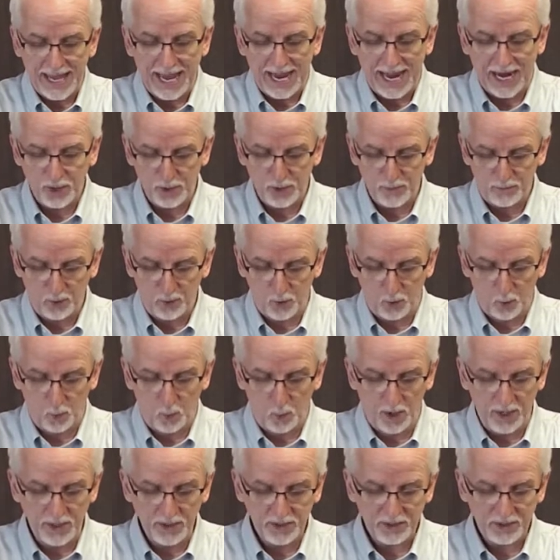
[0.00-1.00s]
and you put
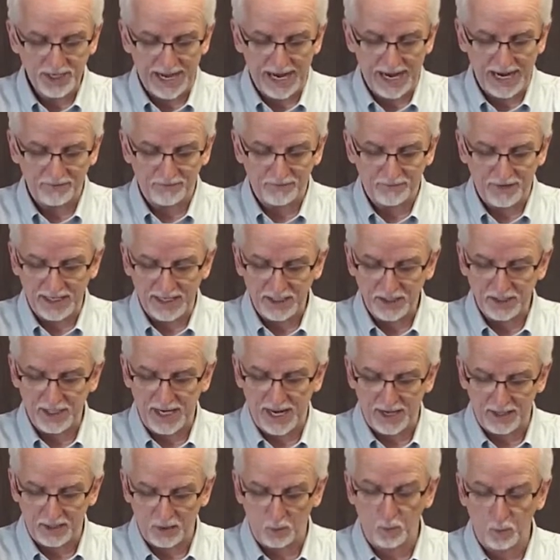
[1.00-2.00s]
one side face
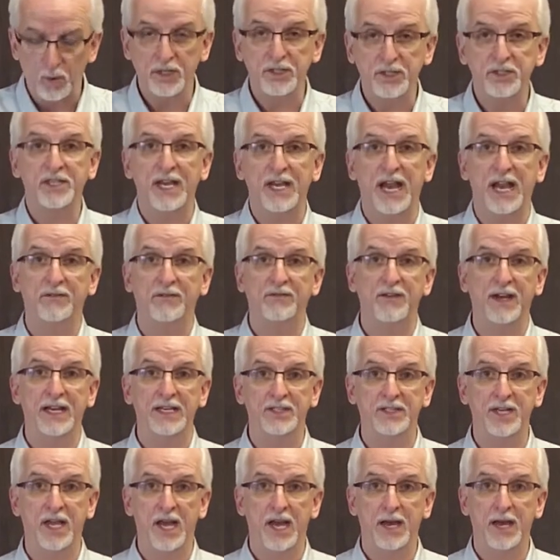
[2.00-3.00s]
down and one side
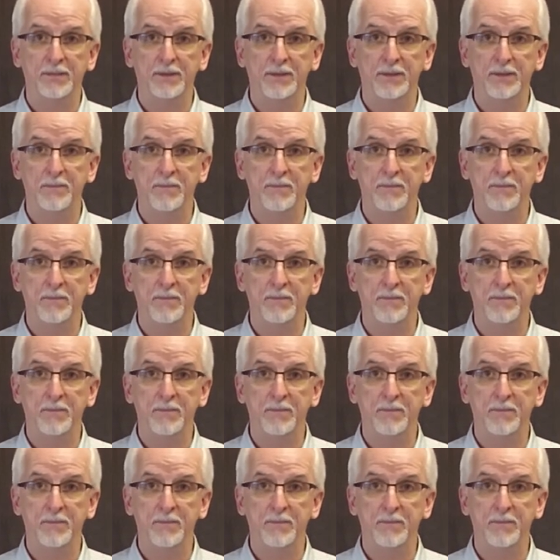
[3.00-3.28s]
face up.